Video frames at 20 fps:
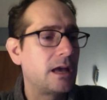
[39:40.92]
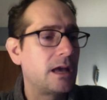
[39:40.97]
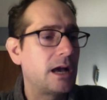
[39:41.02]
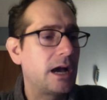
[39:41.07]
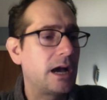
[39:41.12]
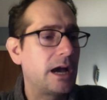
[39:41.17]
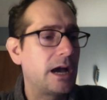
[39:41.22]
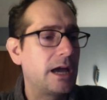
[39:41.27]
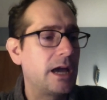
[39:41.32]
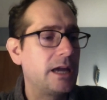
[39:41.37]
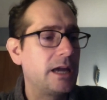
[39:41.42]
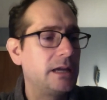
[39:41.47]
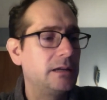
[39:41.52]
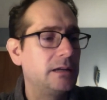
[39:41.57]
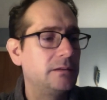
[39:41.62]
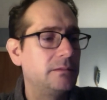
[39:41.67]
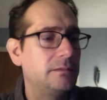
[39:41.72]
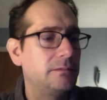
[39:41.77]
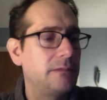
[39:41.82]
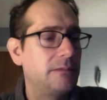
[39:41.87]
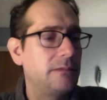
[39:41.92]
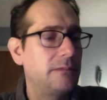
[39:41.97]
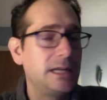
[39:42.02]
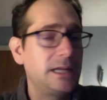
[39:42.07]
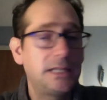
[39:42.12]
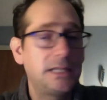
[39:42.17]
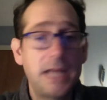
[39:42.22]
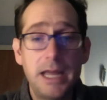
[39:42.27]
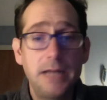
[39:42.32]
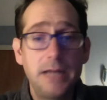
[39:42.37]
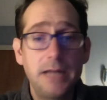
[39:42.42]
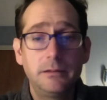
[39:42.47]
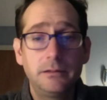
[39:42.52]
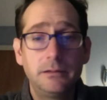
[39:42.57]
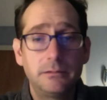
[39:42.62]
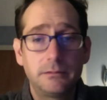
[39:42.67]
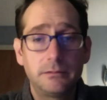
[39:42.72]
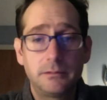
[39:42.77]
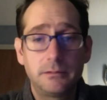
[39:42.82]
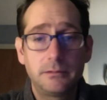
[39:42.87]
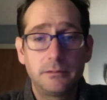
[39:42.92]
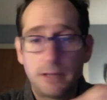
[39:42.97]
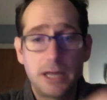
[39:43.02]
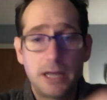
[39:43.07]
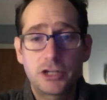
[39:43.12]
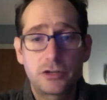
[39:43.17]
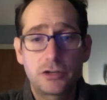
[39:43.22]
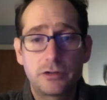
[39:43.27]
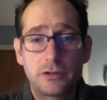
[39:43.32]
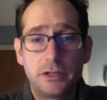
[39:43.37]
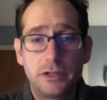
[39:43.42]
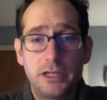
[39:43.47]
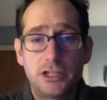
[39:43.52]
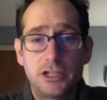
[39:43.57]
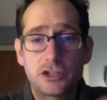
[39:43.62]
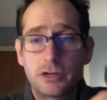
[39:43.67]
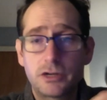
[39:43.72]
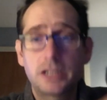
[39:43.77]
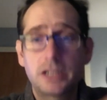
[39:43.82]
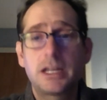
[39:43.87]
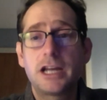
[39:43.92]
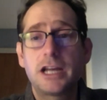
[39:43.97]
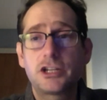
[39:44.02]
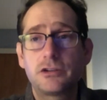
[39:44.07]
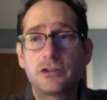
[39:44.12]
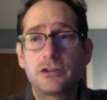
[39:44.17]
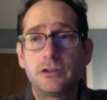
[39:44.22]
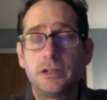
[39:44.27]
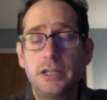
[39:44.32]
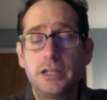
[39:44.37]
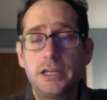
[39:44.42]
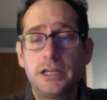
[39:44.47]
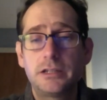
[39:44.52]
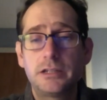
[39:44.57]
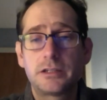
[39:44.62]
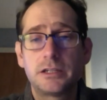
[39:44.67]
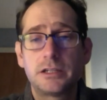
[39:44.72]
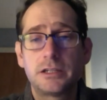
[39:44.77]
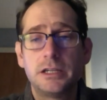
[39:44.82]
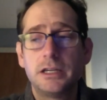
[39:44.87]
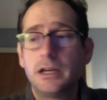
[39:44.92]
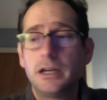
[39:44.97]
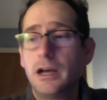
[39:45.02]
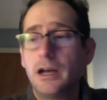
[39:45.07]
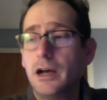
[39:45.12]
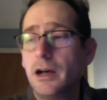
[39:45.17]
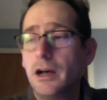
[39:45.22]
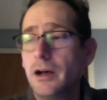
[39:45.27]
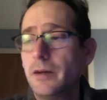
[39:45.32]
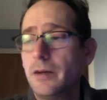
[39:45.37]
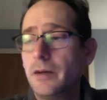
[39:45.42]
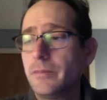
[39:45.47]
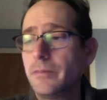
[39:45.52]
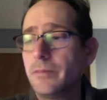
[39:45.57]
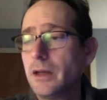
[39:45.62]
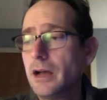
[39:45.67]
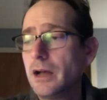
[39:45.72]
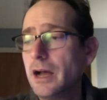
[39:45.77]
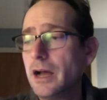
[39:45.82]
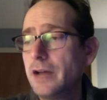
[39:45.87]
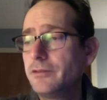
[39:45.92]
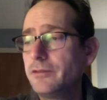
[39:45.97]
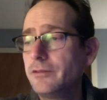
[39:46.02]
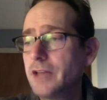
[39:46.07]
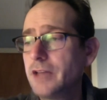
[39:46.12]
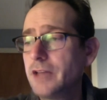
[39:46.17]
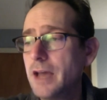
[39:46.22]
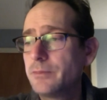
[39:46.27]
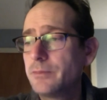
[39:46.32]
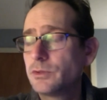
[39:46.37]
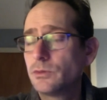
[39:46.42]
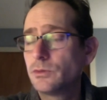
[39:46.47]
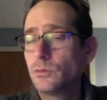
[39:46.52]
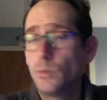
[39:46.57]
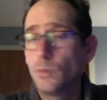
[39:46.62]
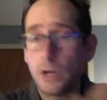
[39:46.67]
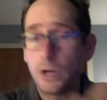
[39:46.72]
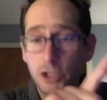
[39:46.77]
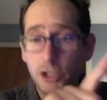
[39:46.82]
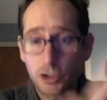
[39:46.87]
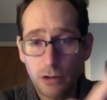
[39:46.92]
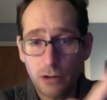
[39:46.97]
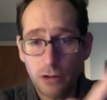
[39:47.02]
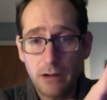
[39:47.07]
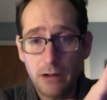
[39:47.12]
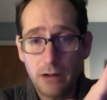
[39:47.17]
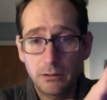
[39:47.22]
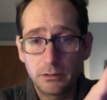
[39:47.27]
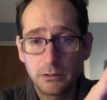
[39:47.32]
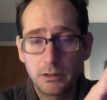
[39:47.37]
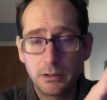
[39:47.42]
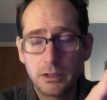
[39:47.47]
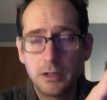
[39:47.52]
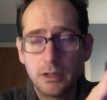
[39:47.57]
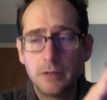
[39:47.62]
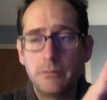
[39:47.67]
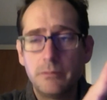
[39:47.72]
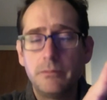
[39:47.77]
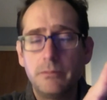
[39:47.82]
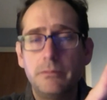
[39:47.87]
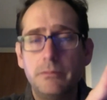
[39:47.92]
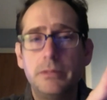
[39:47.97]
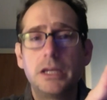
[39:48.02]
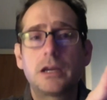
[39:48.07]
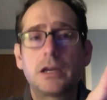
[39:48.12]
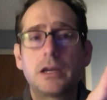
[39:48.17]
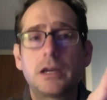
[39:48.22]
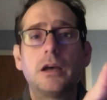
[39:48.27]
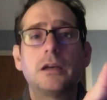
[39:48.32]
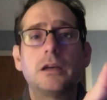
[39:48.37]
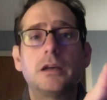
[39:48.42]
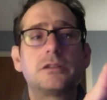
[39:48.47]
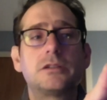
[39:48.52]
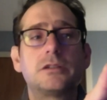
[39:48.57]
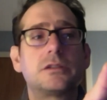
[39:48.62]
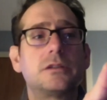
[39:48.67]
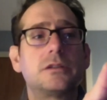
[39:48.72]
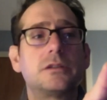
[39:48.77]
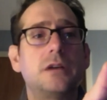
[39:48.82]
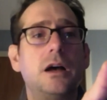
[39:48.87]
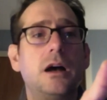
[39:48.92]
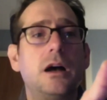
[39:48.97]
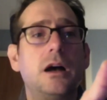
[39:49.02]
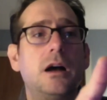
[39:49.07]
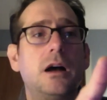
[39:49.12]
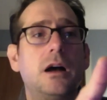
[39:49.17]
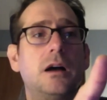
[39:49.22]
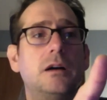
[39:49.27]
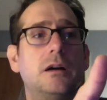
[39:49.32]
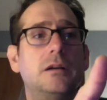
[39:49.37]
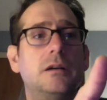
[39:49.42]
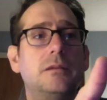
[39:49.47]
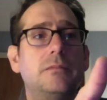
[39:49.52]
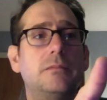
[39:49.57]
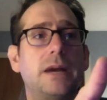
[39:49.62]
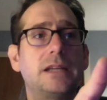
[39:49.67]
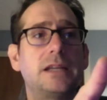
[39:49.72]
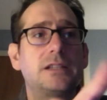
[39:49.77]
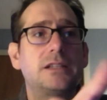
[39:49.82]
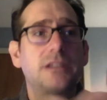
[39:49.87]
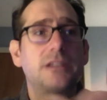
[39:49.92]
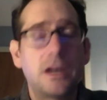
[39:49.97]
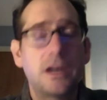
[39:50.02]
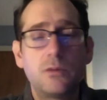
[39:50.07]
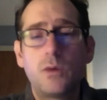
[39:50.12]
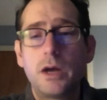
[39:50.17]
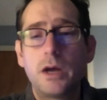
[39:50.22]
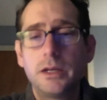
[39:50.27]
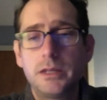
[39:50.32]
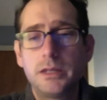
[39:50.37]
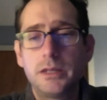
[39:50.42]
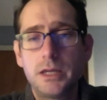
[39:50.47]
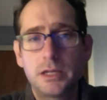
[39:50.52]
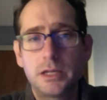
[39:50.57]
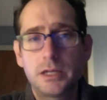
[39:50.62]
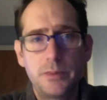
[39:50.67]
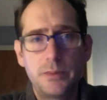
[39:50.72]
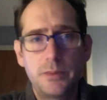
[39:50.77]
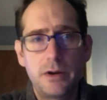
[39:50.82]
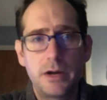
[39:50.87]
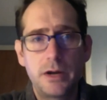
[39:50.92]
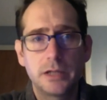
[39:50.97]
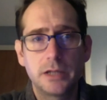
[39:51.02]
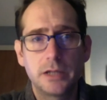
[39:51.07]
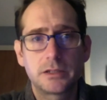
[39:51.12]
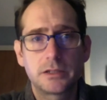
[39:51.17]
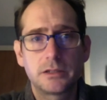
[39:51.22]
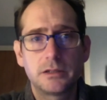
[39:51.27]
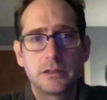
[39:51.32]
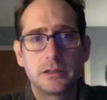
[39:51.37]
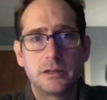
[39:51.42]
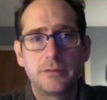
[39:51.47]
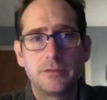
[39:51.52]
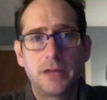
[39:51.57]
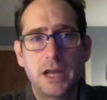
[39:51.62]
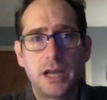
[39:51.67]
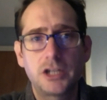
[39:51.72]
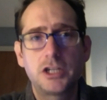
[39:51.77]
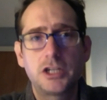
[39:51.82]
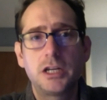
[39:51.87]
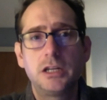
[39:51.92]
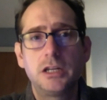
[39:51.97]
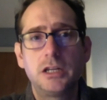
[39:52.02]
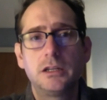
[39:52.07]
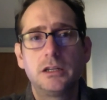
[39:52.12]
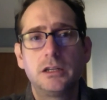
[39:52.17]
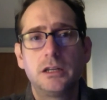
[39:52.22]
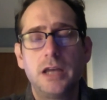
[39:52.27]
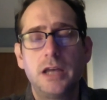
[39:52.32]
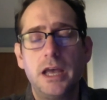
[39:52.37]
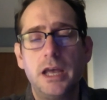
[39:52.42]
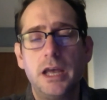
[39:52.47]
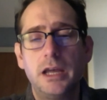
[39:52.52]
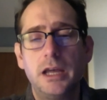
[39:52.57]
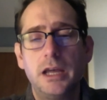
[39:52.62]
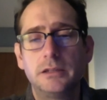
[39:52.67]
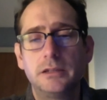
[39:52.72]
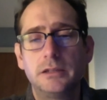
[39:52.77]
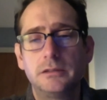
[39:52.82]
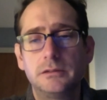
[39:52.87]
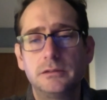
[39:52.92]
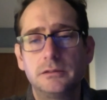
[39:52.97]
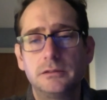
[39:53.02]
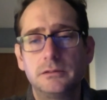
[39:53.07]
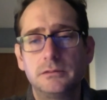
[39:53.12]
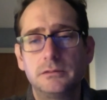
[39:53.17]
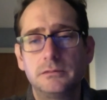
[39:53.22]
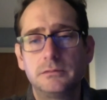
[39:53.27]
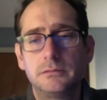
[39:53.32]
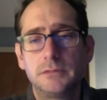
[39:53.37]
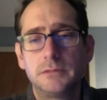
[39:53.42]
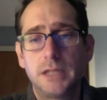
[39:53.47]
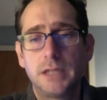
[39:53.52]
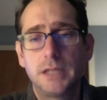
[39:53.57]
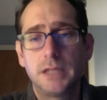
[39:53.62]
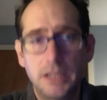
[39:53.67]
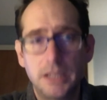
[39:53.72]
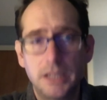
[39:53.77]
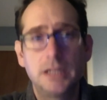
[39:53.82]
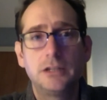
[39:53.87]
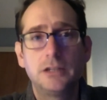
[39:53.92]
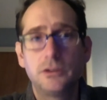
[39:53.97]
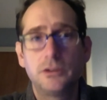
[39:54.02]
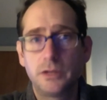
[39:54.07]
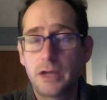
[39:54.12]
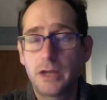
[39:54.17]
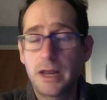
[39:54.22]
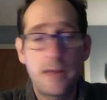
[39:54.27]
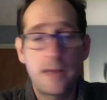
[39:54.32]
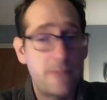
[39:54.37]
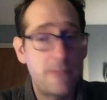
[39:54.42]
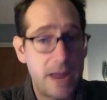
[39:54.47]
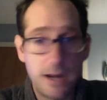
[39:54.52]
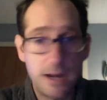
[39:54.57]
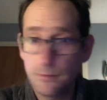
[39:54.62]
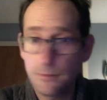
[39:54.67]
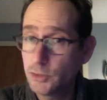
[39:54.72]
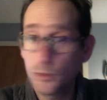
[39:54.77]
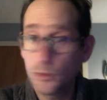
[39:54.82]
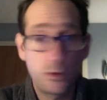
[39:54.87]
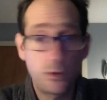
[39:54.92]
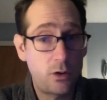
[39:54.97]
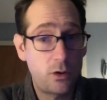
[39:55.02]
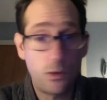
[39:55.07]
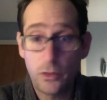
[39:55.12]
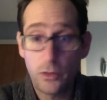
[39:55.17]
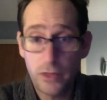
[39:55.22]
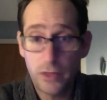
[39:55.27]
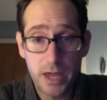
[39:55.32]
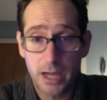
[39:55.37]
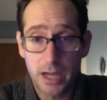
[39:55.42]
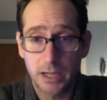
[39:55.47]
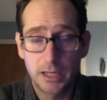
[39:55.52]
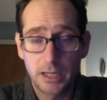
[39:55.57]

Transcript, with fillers: I maintain catch and release, strict catch and release. Um, I've kept one trout because uh, my son wanted the experience of catching and killing and doing that. And I made him do the whole thing.